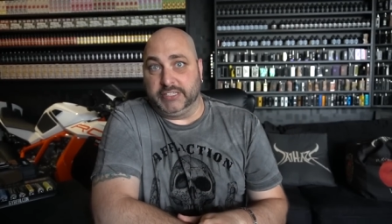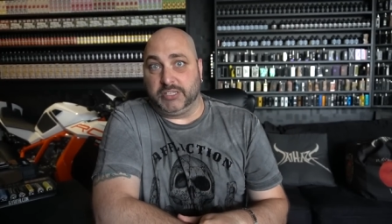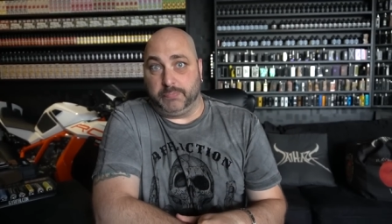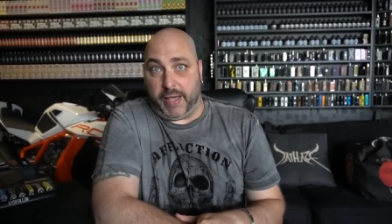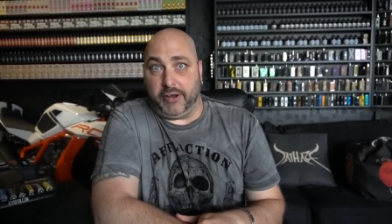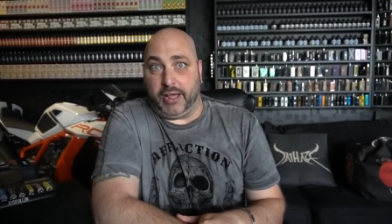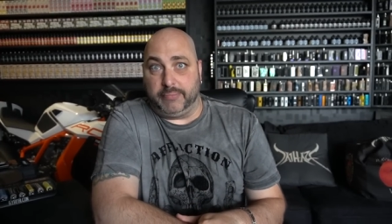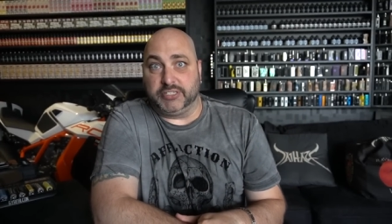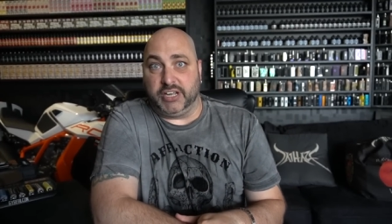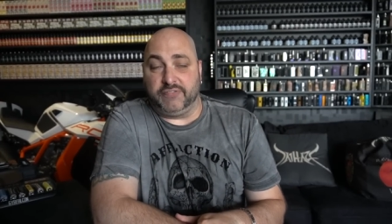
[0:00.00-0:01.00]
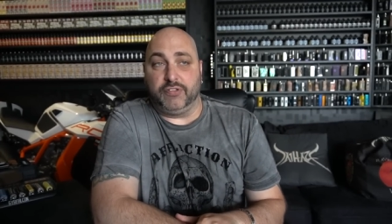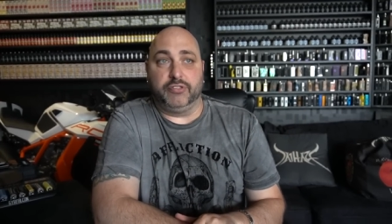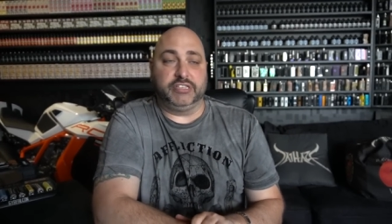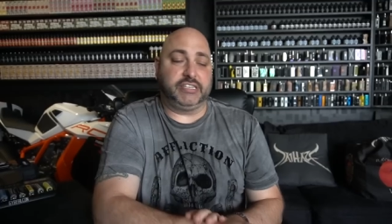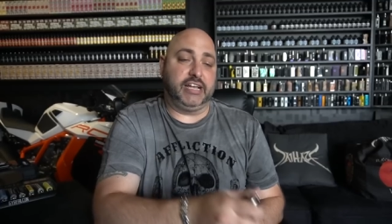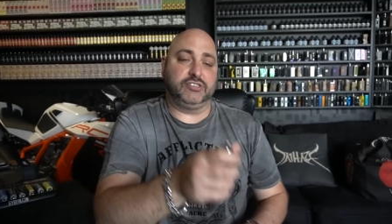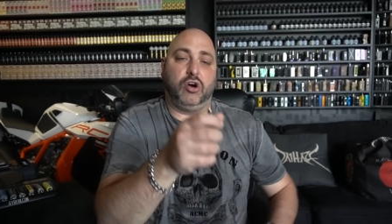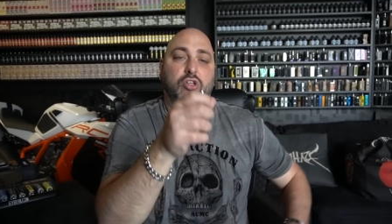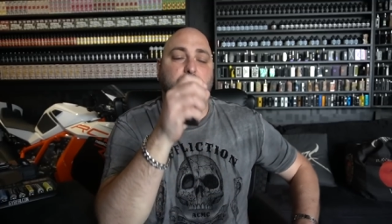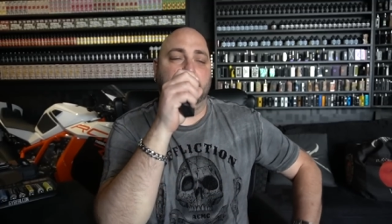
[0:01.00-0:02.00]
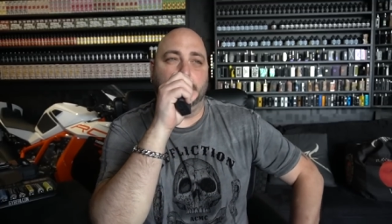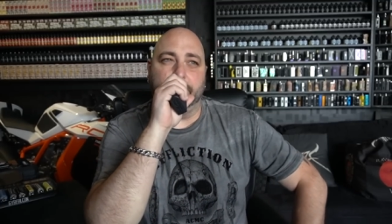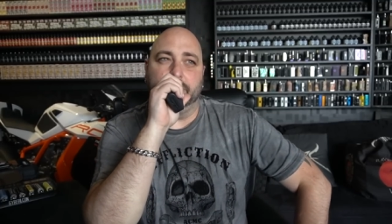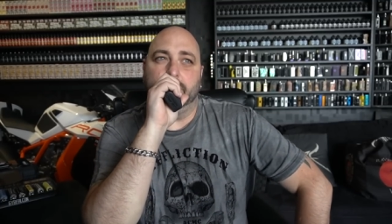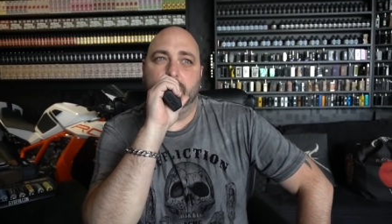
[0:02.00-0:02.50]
is about how much airflow this has all the way open.